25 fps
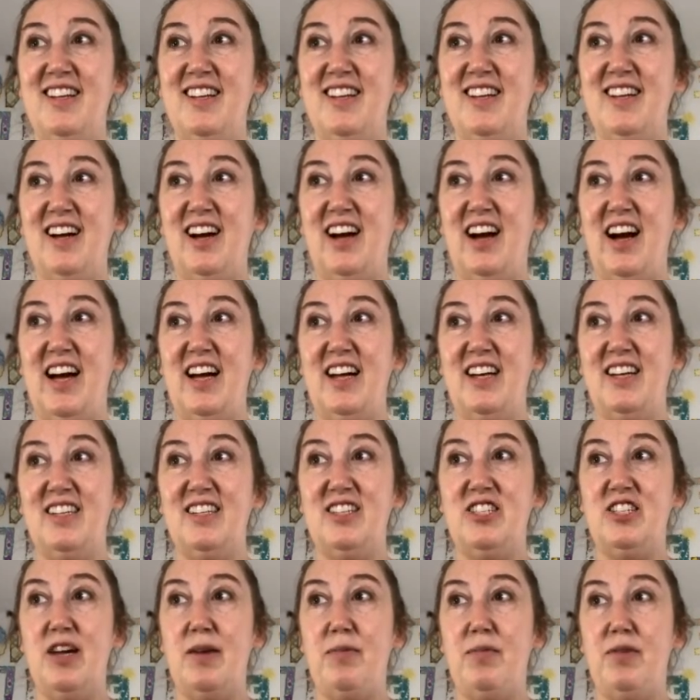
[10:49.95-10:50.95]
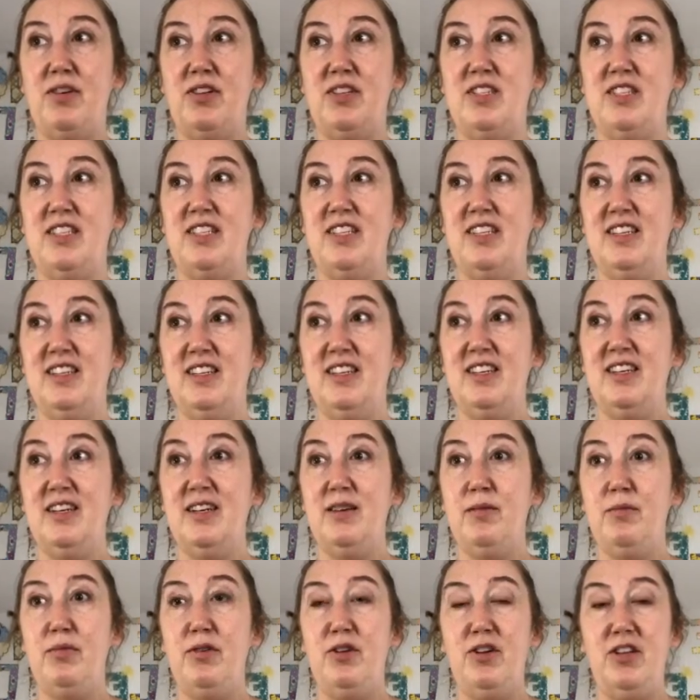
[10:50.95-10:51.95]
All right, Shepherd's
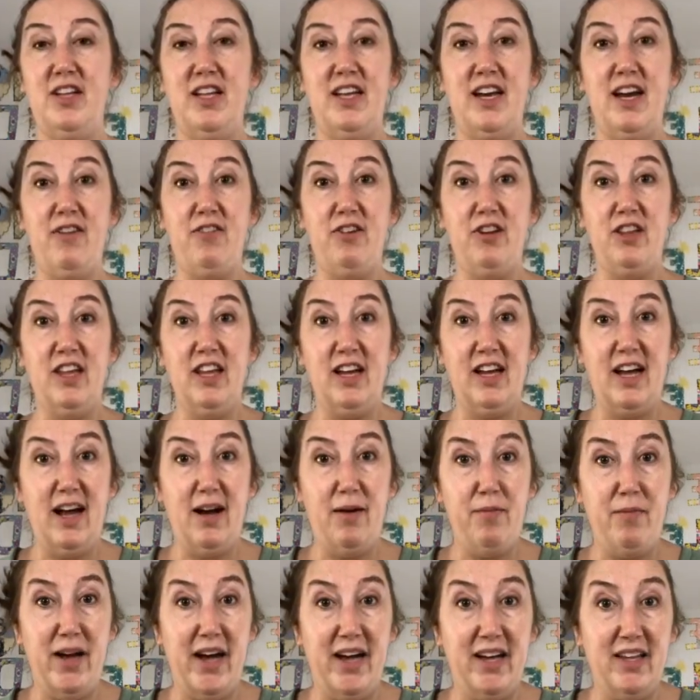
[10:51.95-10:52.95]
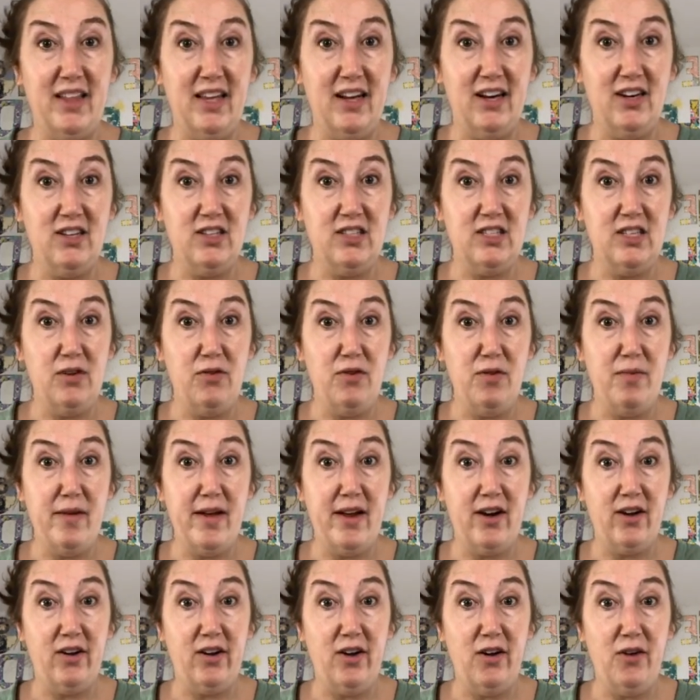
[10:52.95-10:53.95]
pulling everything out back there, so we
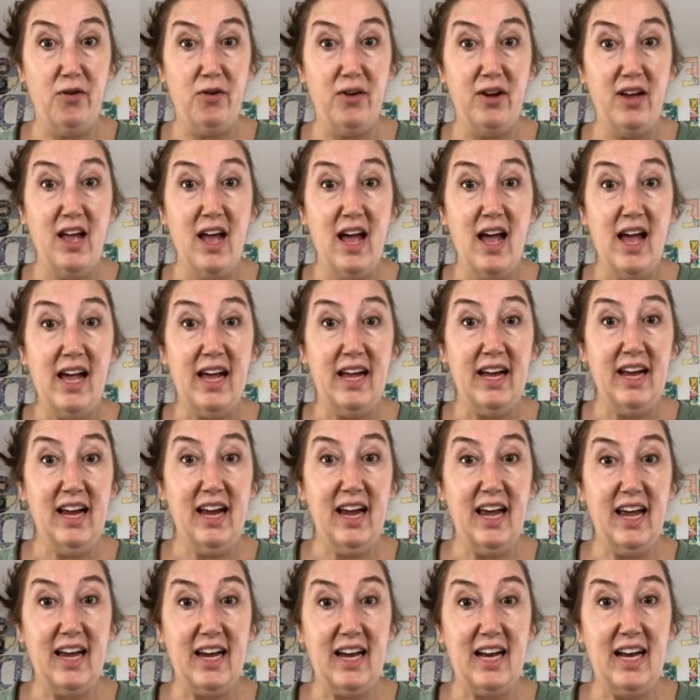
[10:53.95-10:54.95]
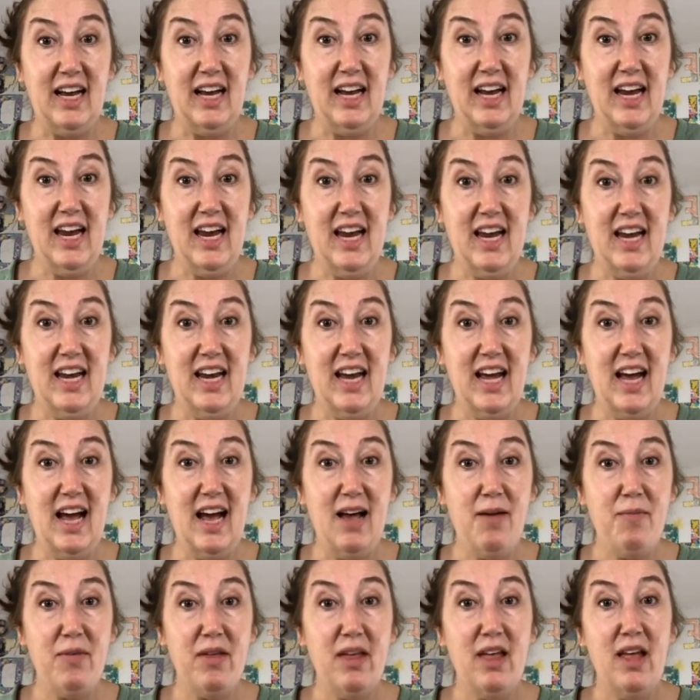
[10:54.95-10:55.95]
better go get cleaned
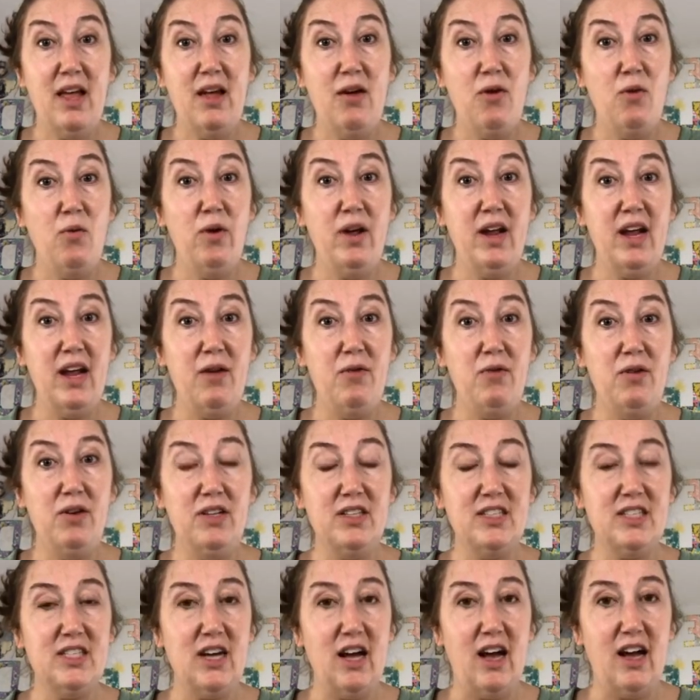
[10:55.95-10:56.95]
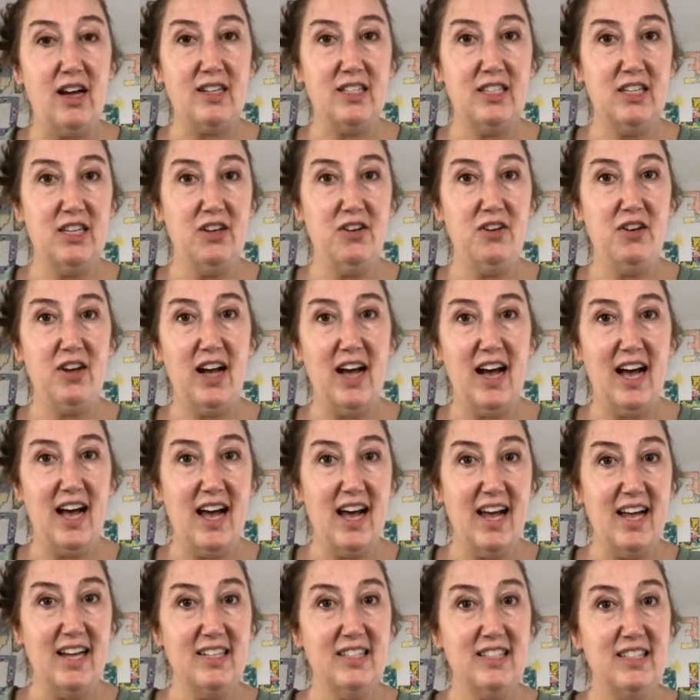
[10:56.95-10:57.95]
up. We will talk to you
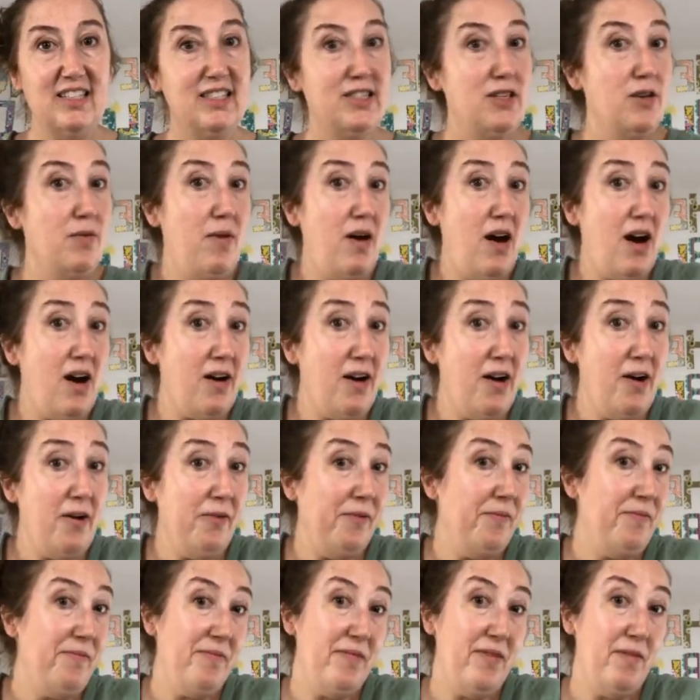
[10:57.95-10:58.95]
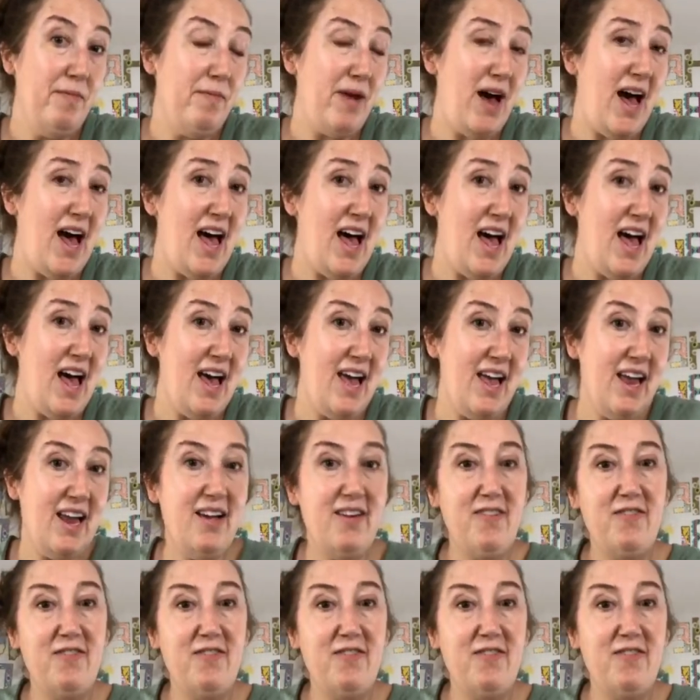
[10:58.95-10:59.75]
guys tomorrow. Bye.